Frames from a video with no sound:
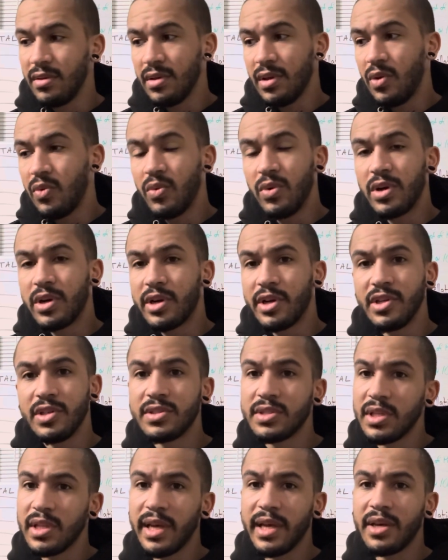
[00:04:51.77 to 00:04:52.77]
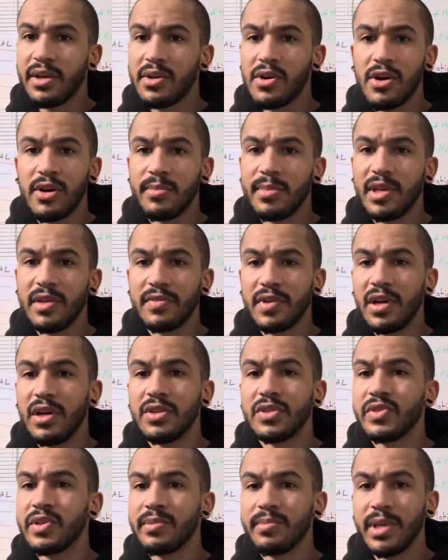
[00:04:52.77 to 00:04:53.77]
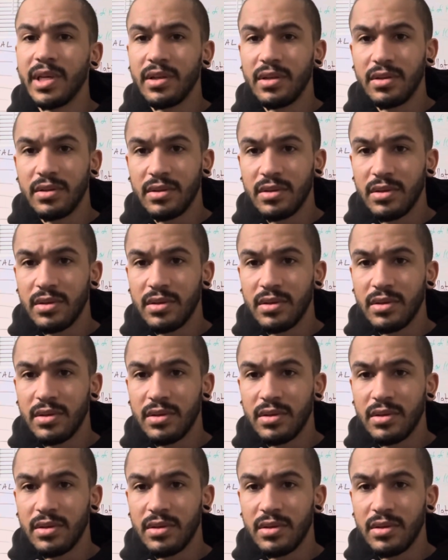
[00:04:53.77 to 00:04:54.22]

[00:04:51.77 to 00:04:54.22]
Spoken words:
what are you to like an army of 100 men?